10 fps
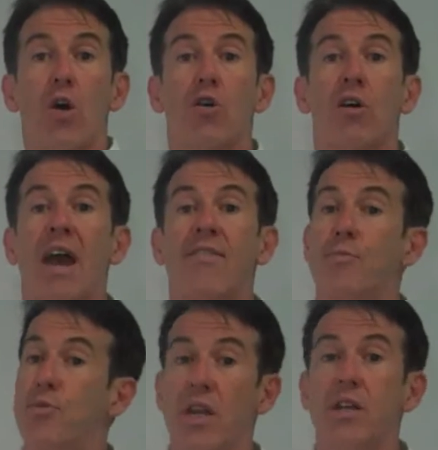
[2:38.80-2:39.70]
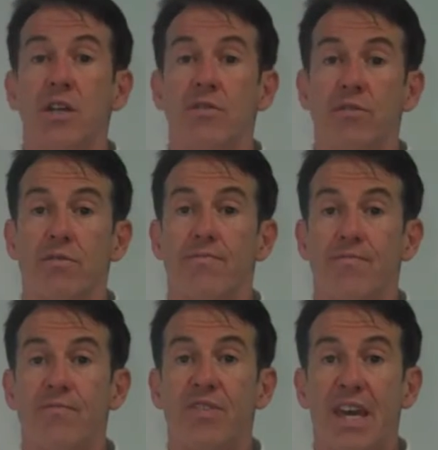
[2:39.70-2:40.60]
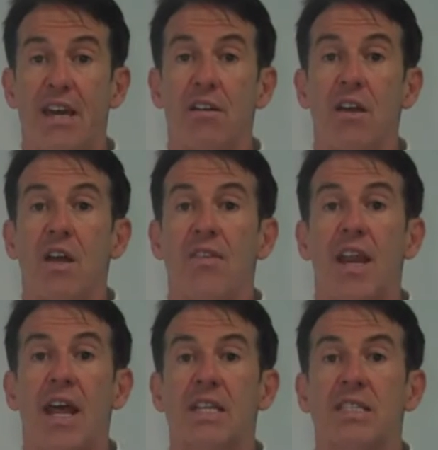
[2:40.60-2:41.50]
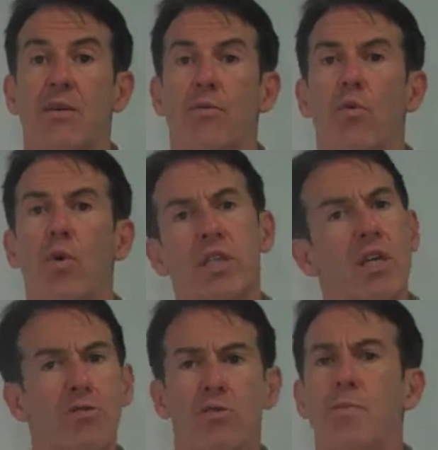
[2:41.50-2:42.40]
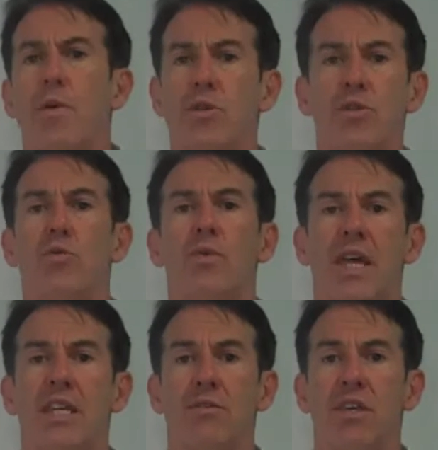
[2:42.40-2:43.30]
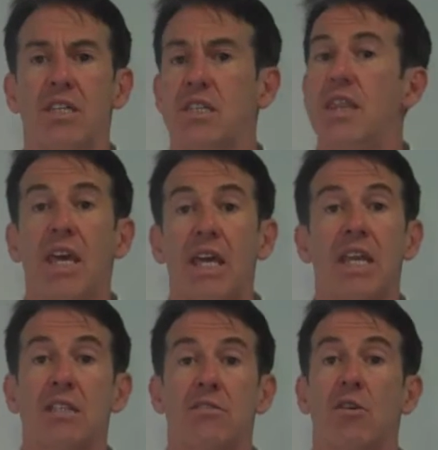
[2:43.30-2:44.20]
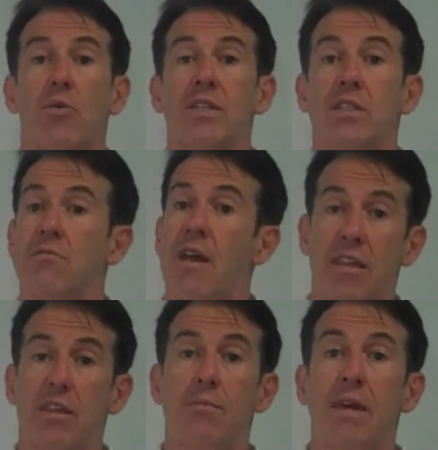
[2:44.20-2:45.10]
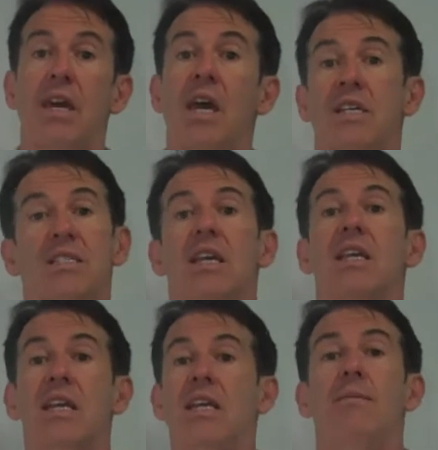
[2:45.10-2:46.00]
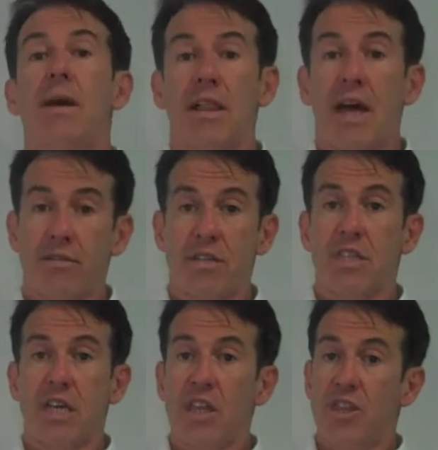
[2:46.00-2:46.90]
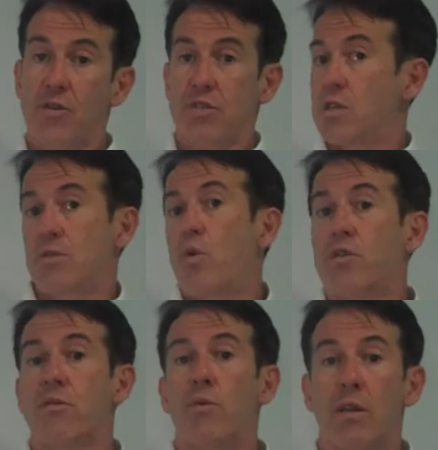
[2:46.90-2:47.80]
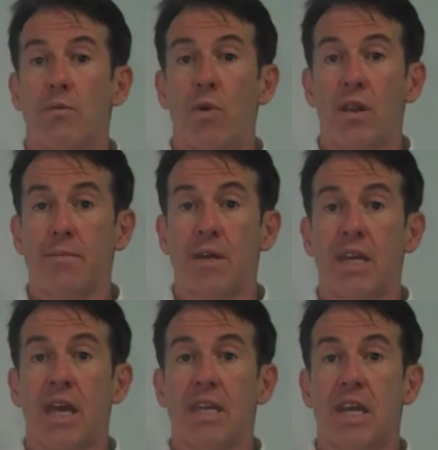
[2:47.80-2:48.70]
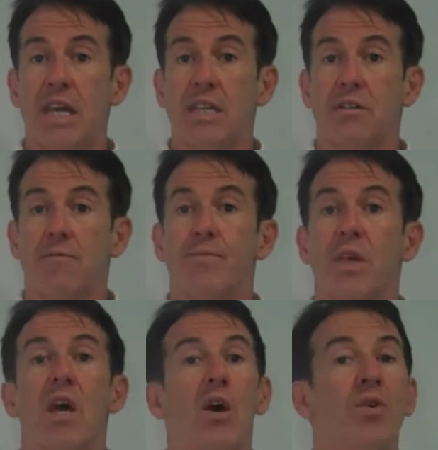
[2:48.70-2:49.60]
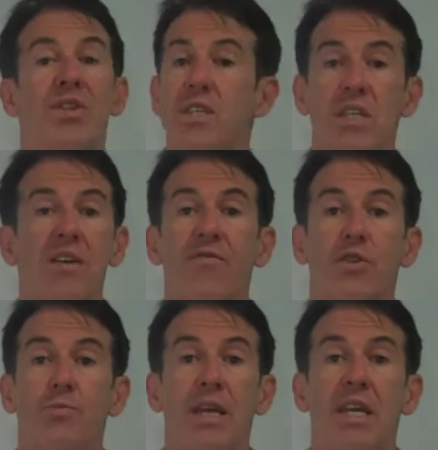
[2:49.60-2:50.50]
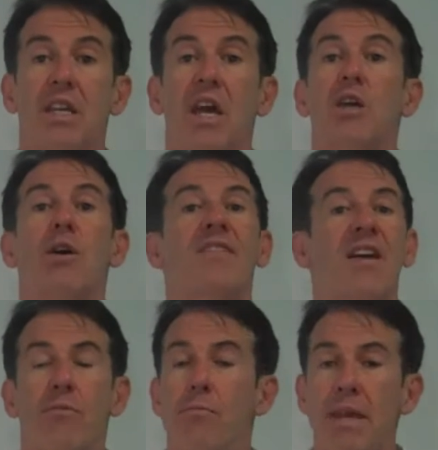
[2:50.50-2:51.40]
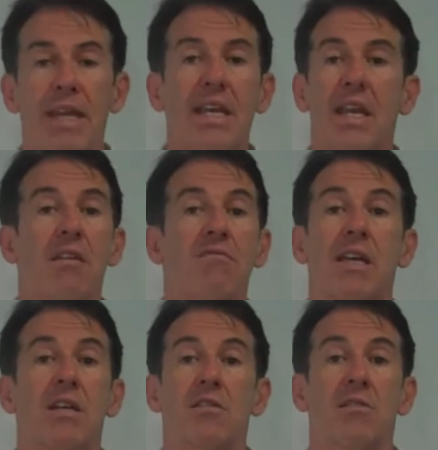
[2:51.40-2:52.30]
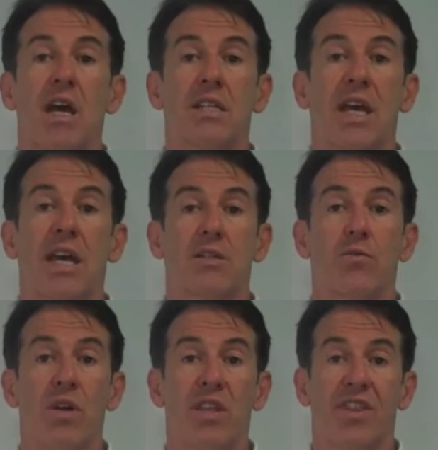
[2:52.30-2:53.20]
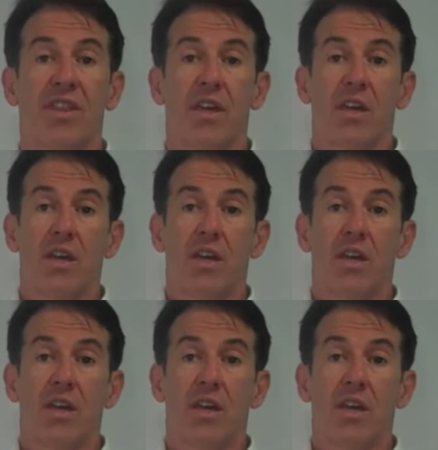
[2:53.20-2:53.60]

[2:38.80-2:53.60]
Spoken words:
Or I have the product owner there that I can say, well, what's a user supposed to do when they do this? And they can answer the question rather than me sending an email out into the ethos and wondering when I'm going to get an answer. With this need for speed, you have to have immediate and regular contact with